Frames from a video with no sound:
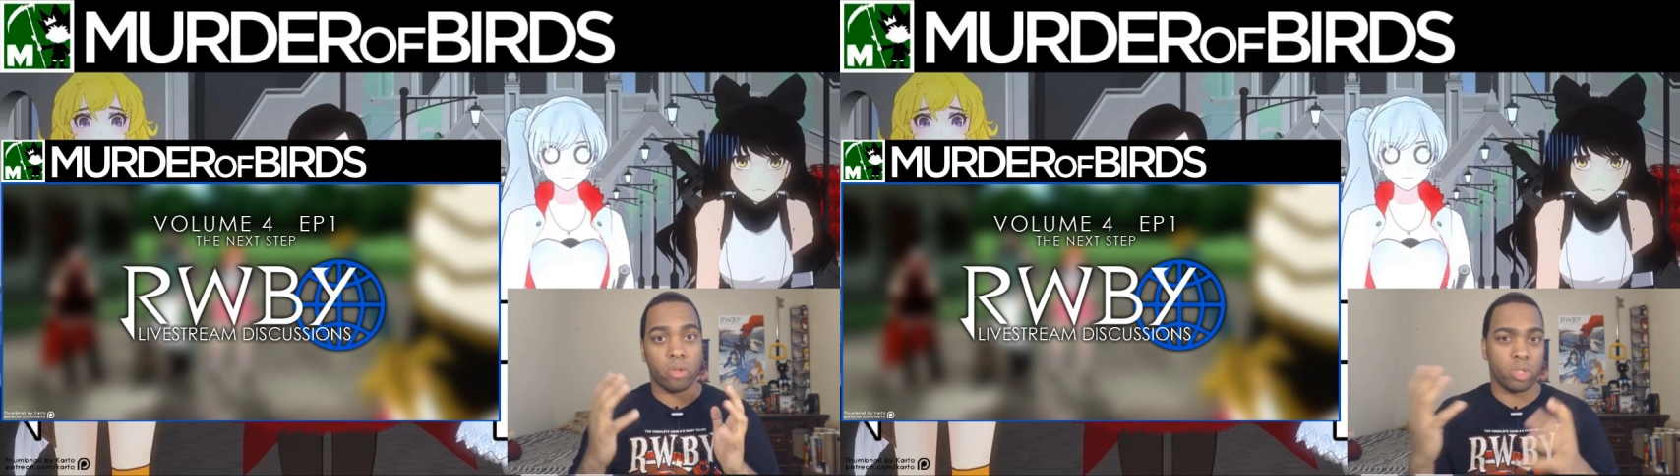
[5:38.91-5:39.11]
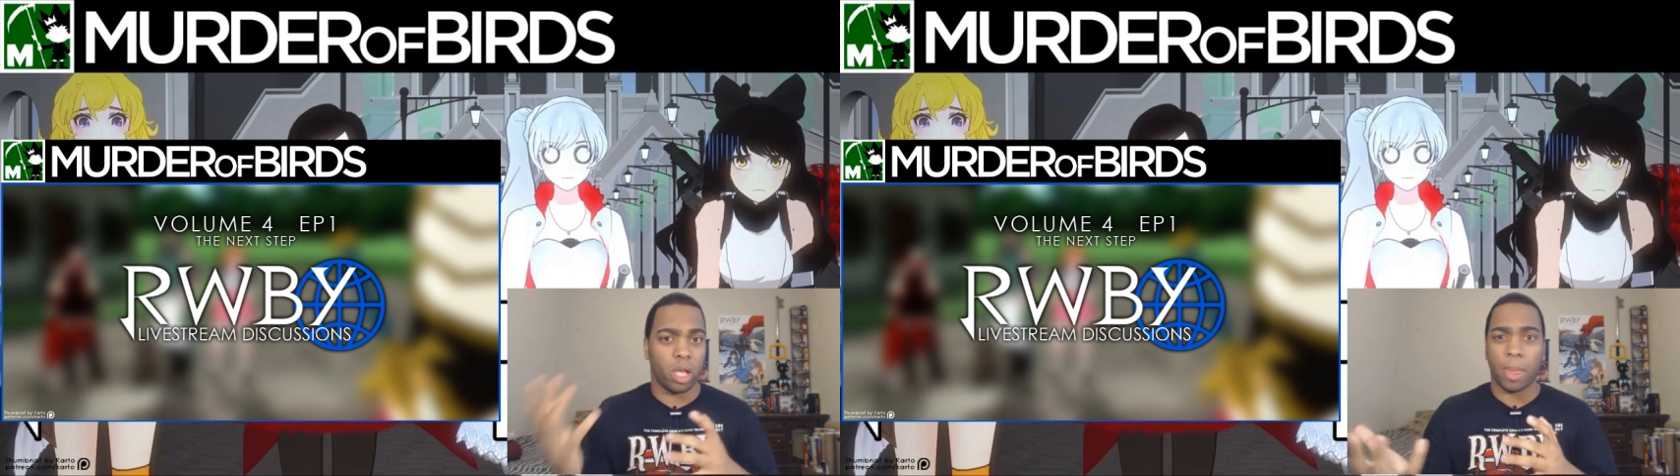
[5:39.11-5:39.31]

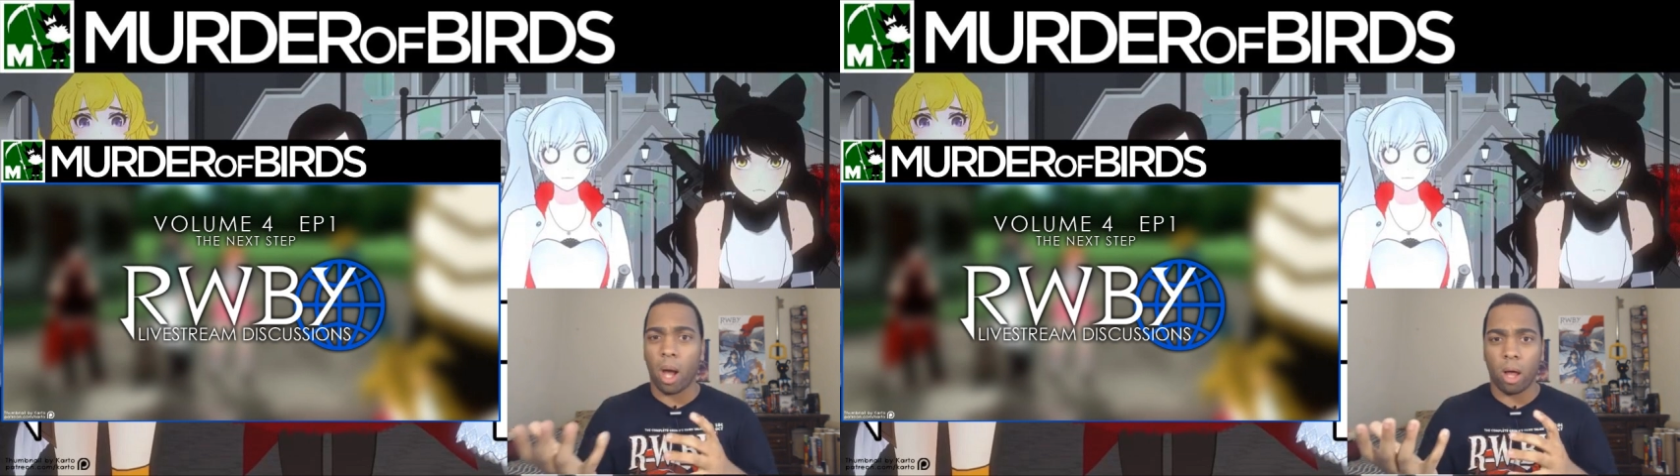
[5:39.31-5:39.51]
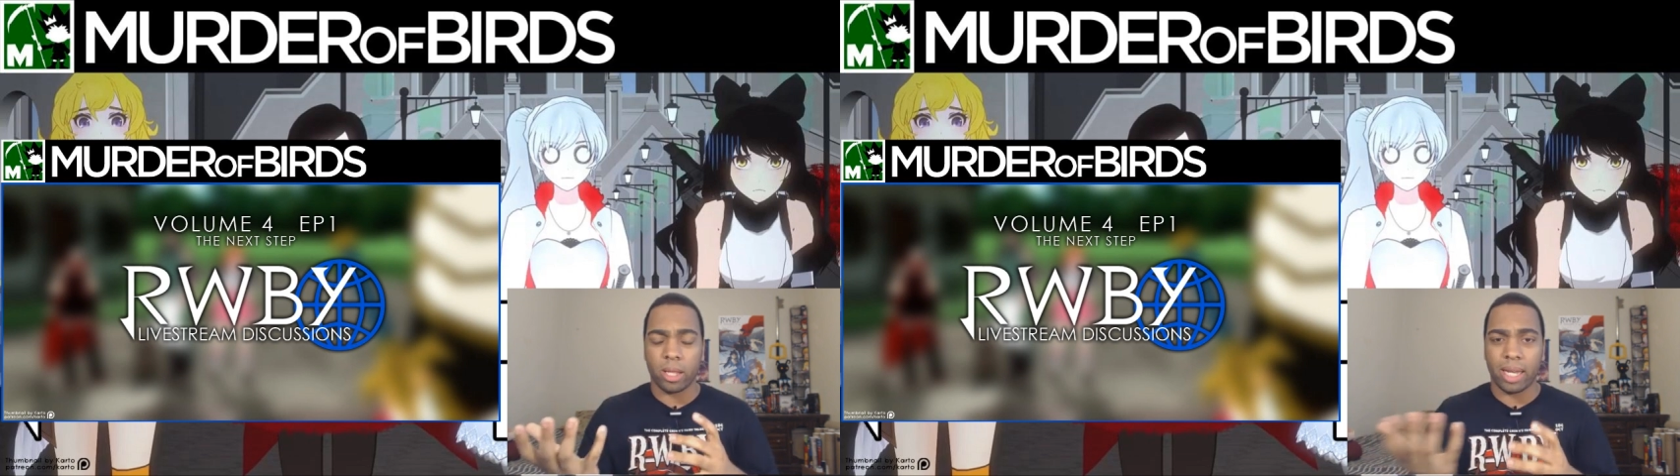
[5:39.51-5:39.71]
Usually on
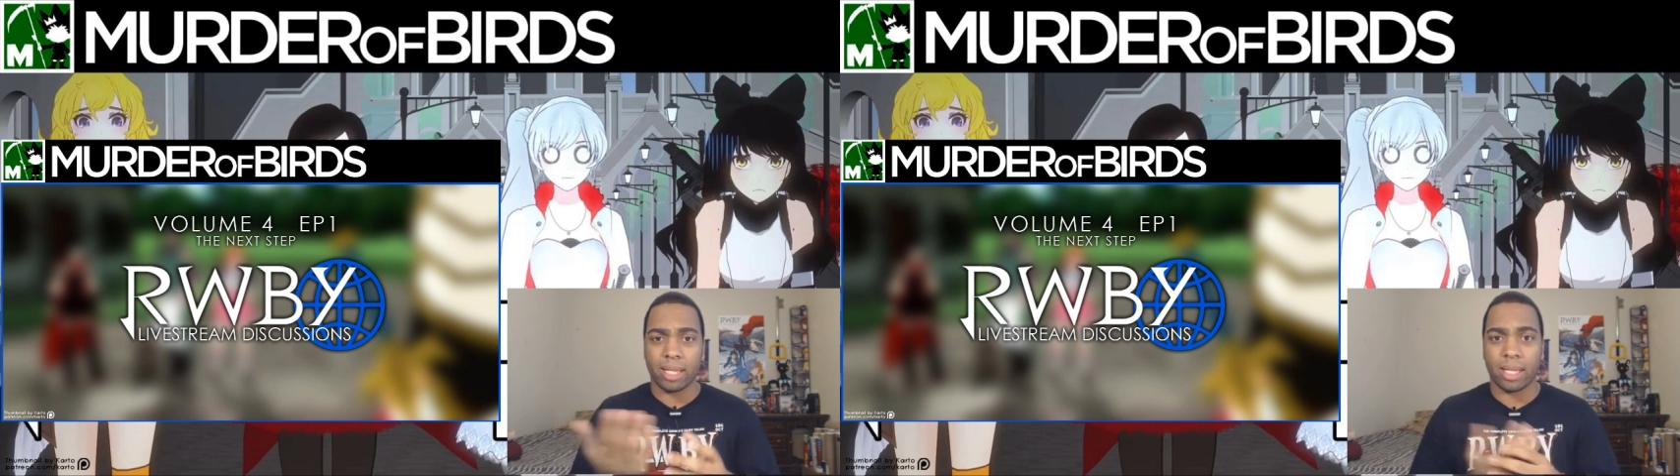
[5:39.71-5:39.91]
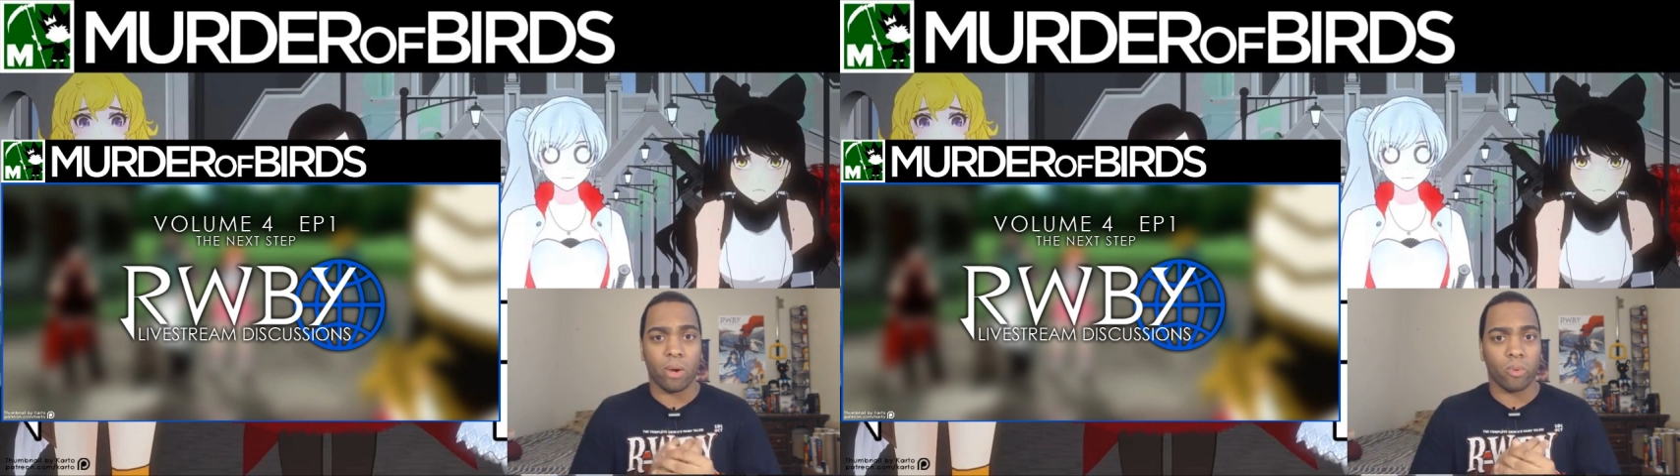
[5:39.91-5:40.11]
the
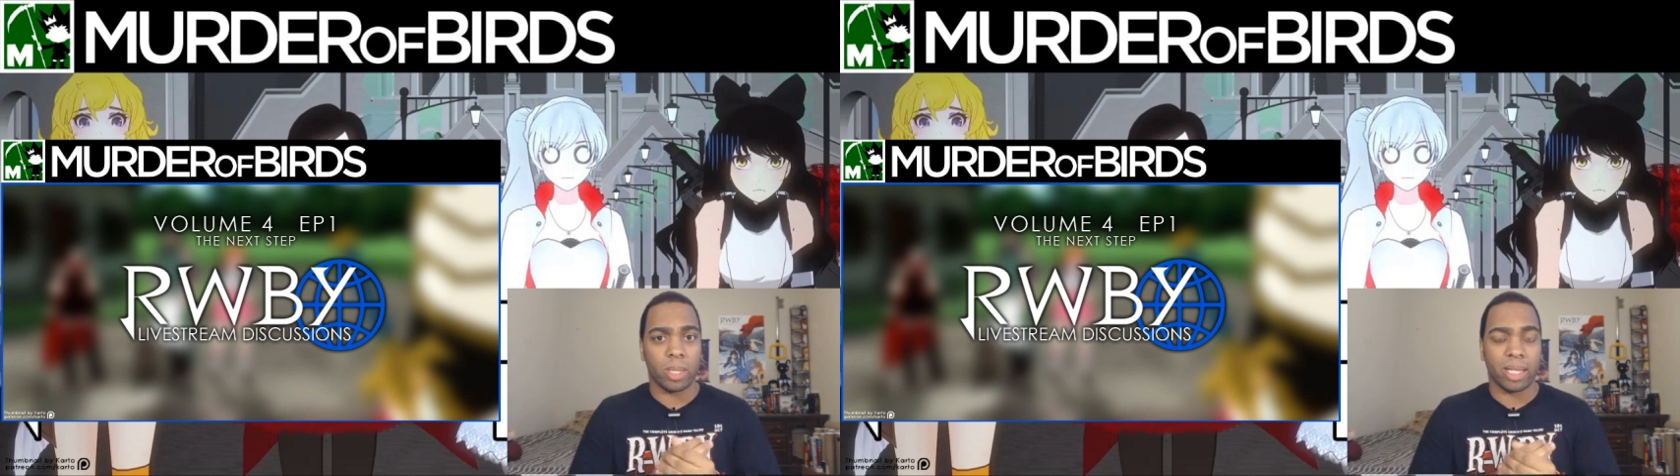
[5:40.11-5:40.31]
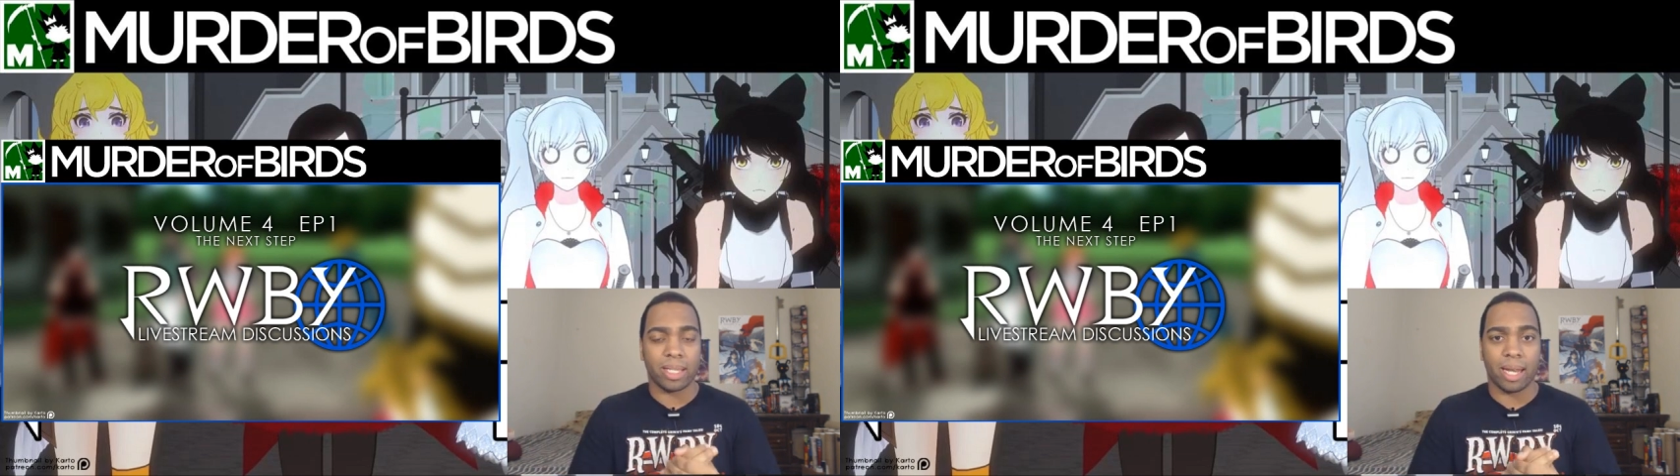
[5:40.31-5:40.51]
holidays, they don't
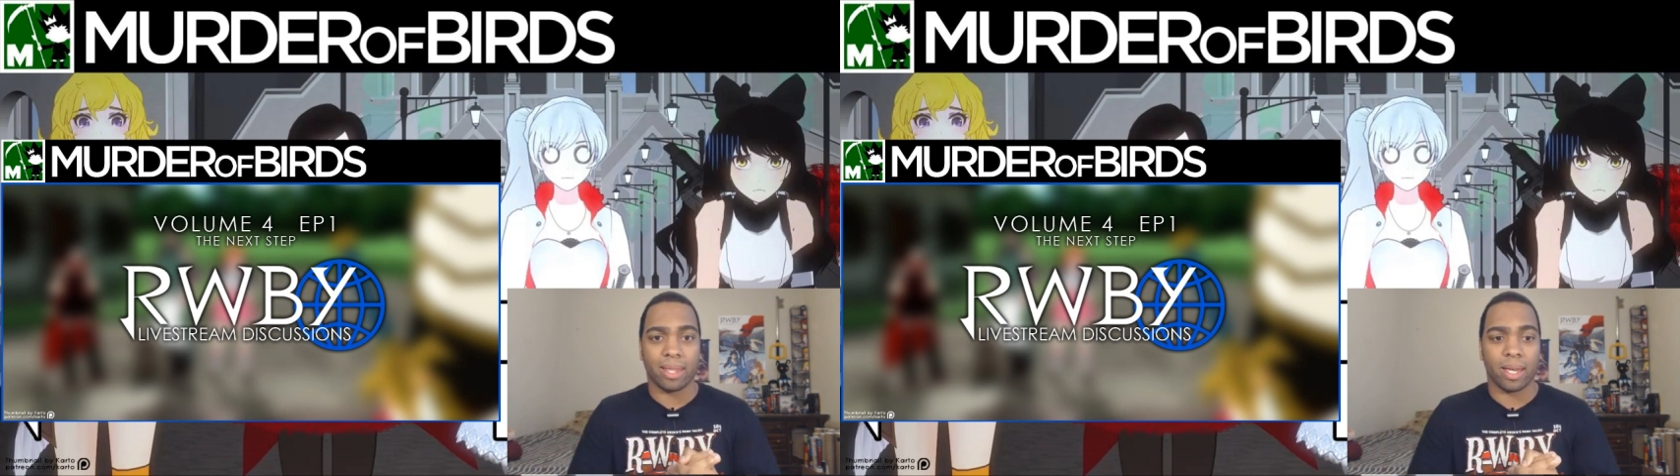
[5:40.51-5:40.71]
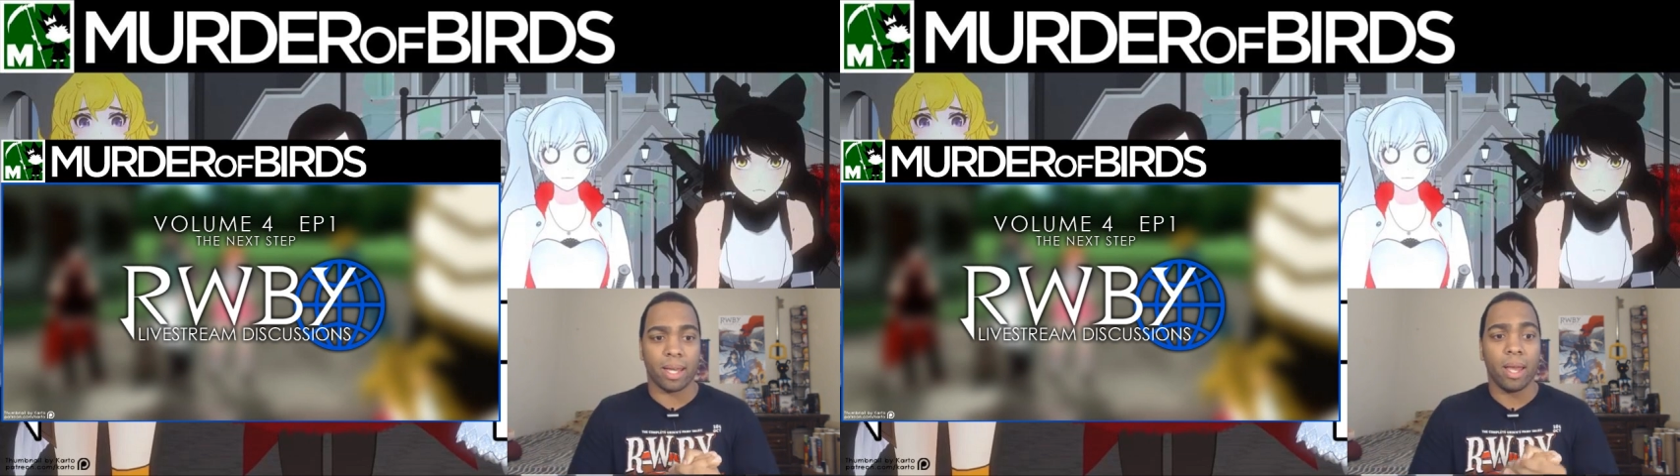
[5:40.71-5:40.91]
release
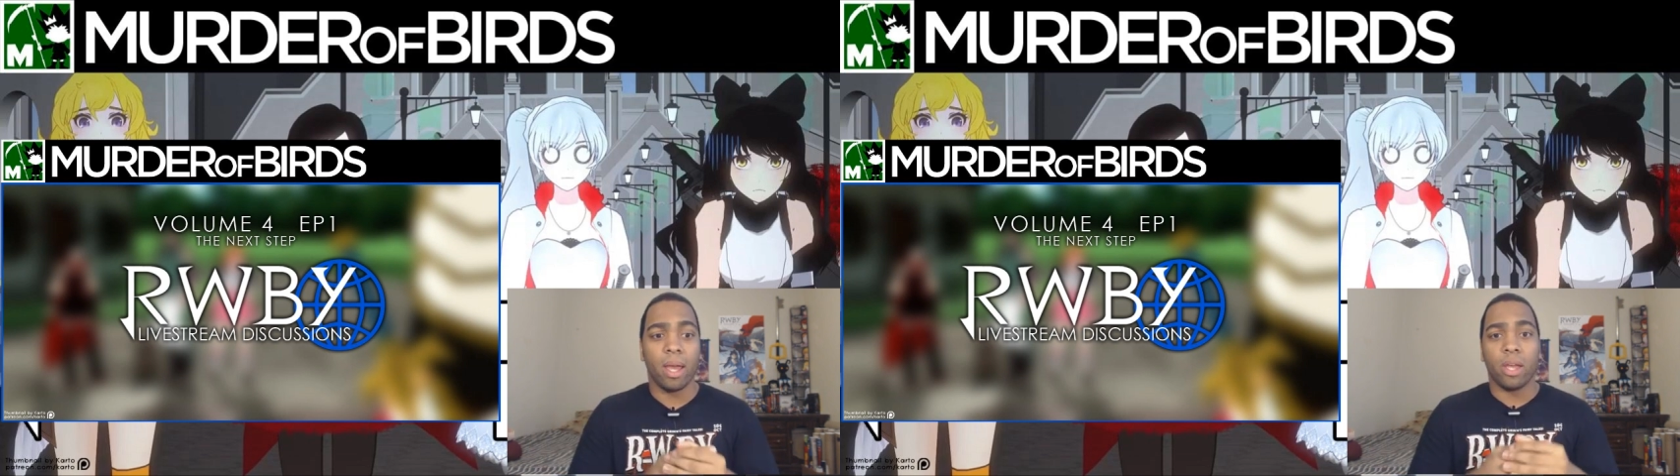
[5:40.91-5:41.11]
anything.